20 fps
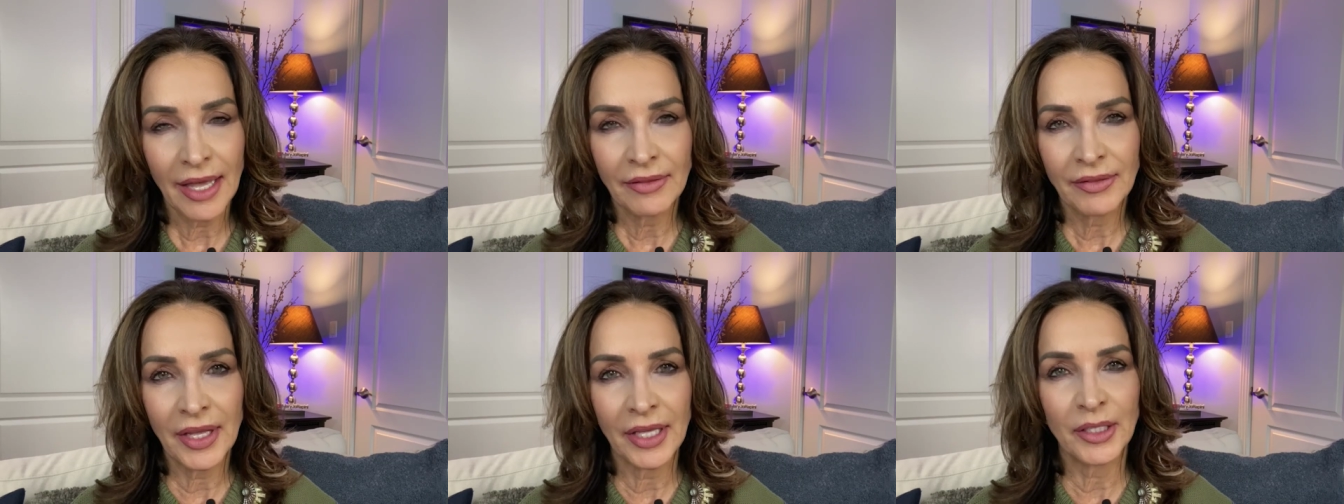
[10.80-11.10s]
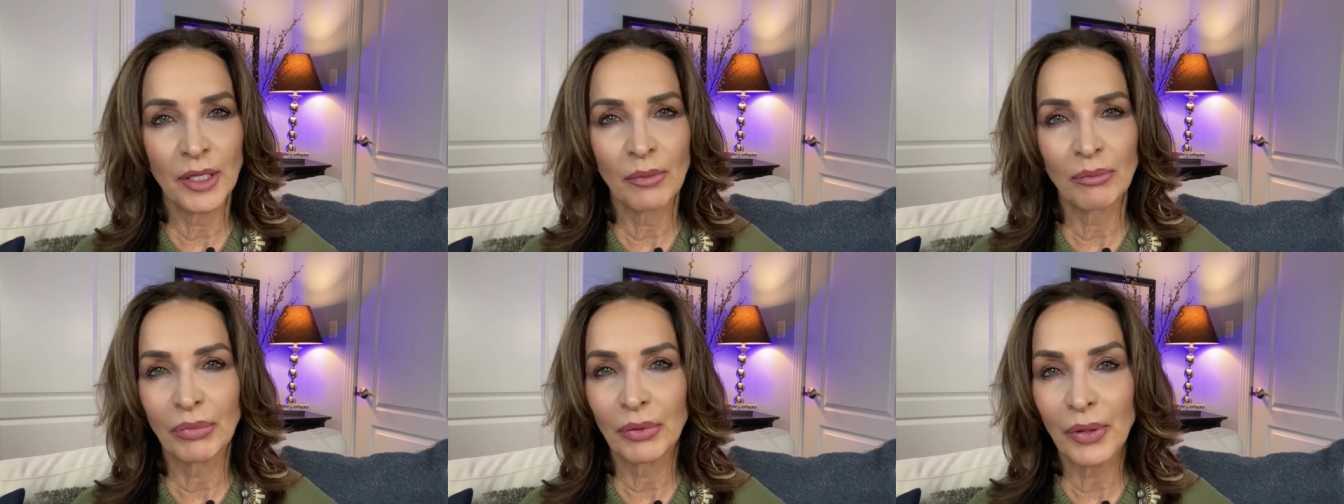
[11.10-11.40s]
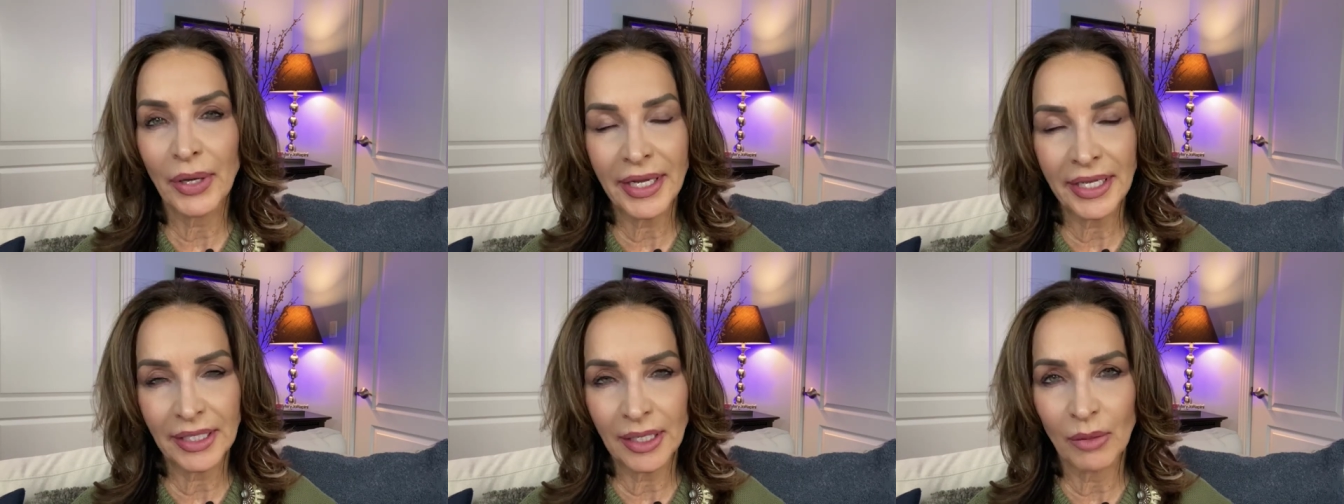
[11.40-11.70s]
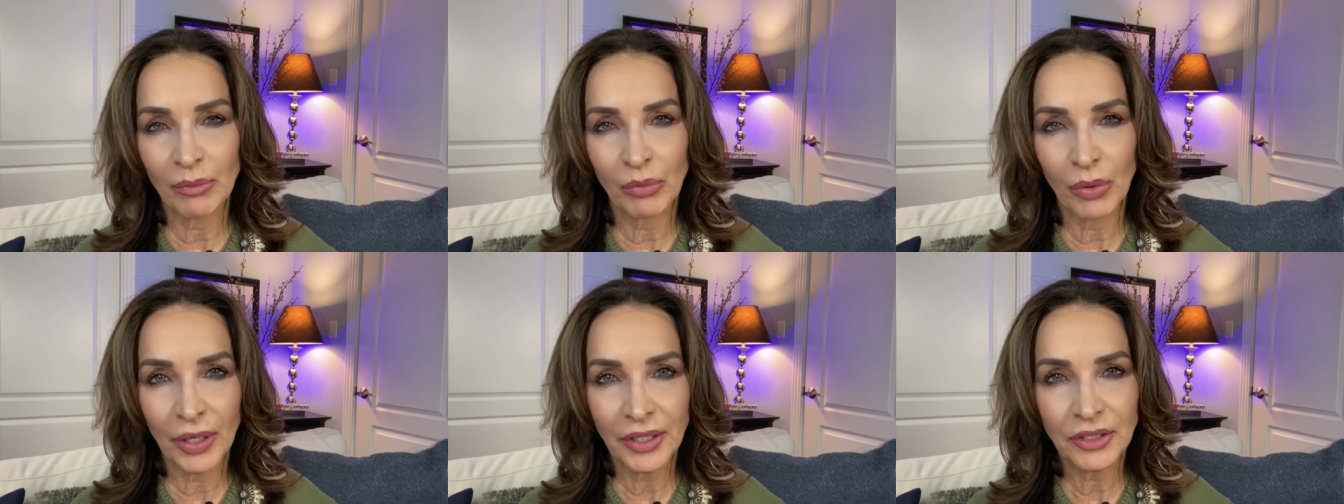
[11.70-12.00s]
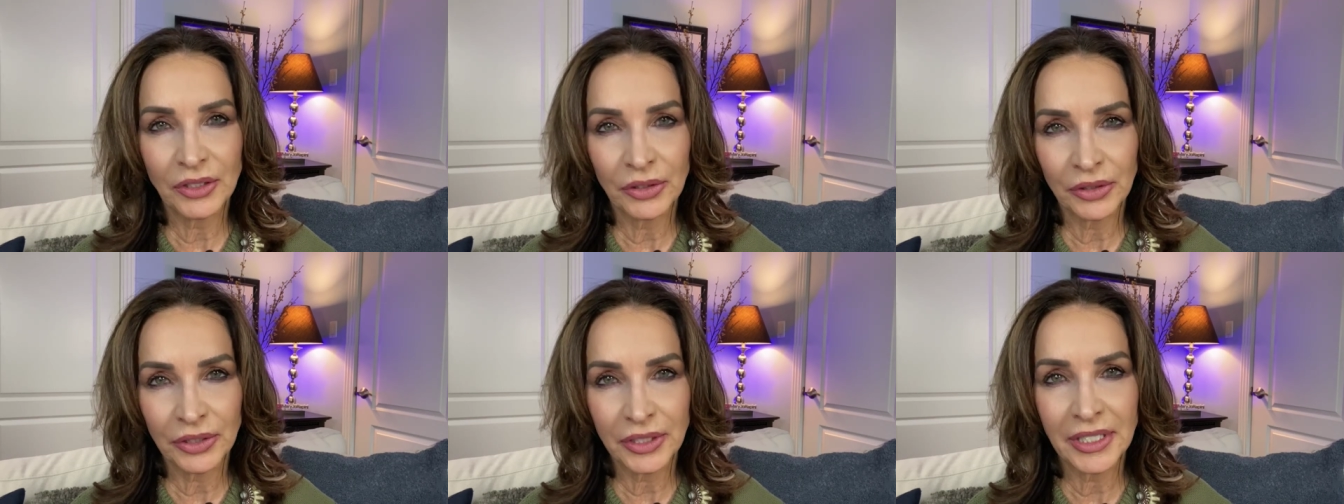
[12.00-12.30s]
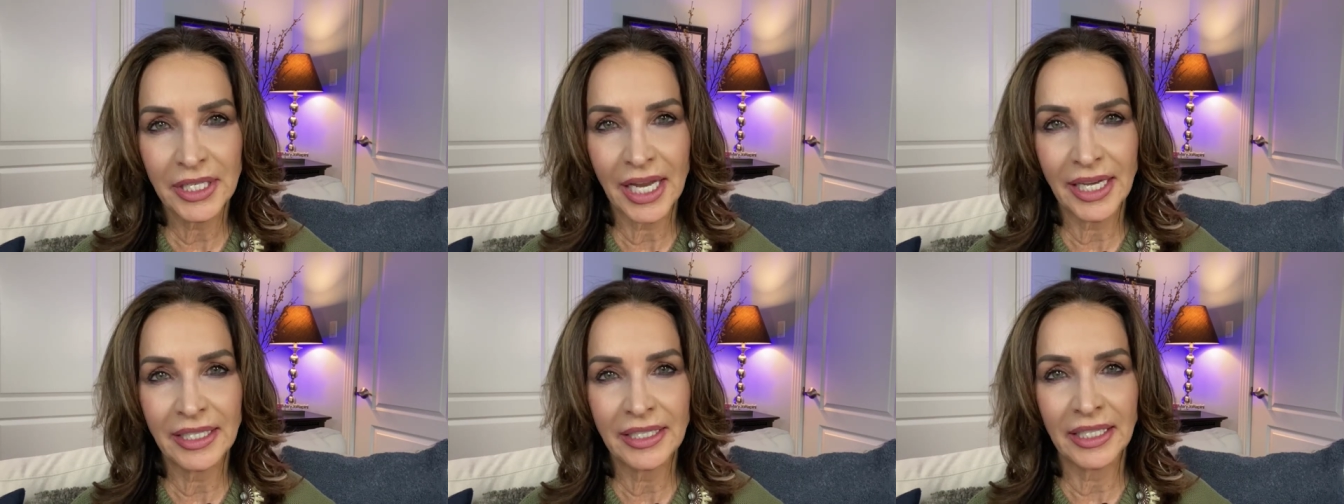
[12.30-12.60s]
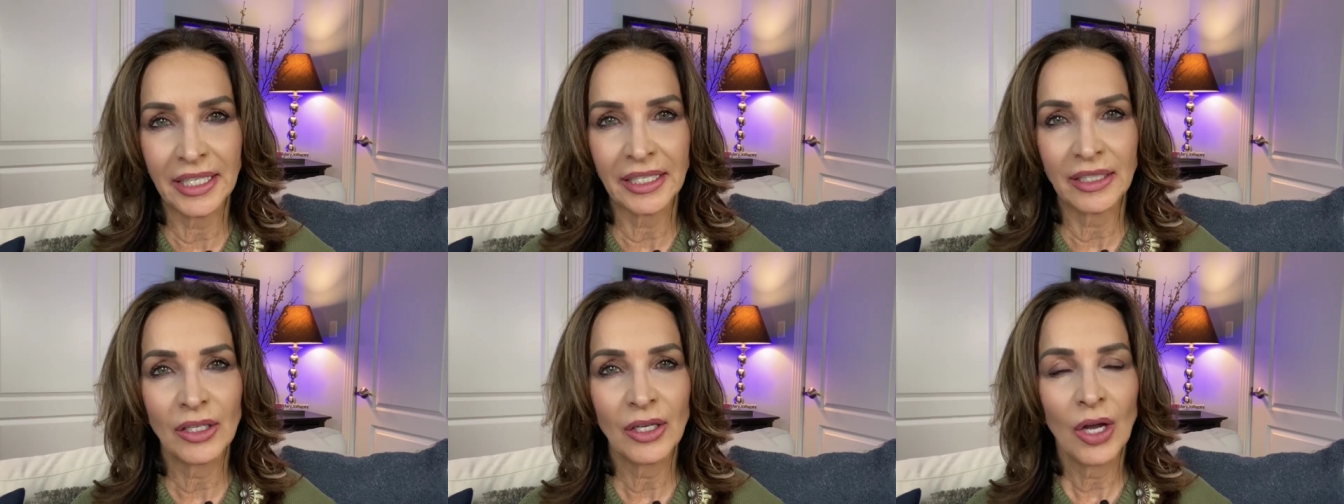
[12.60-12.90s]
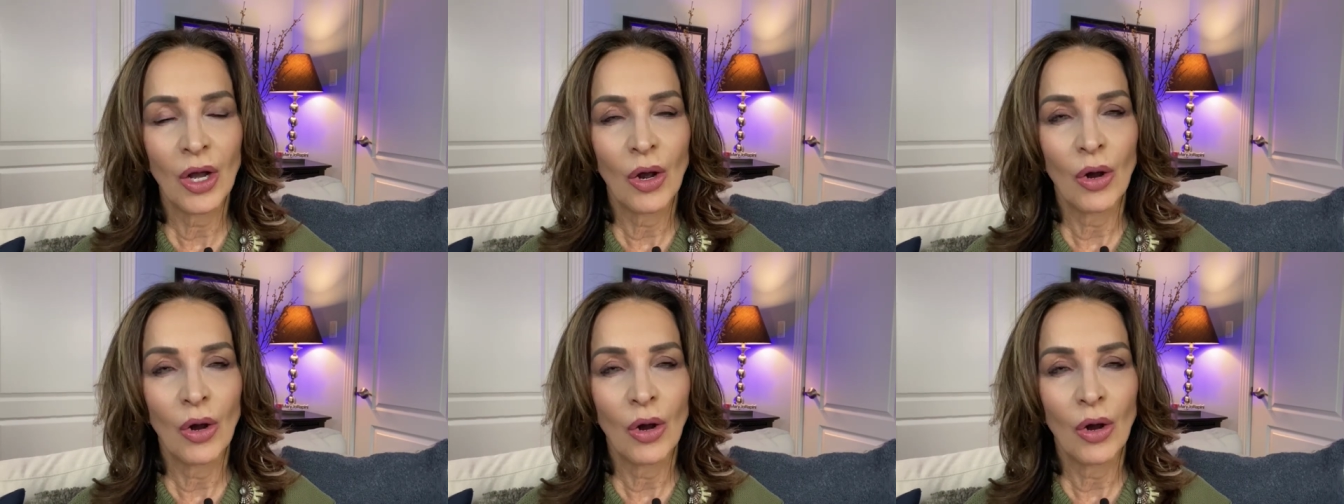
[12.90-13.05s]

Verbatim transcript: than a breakup when you're dating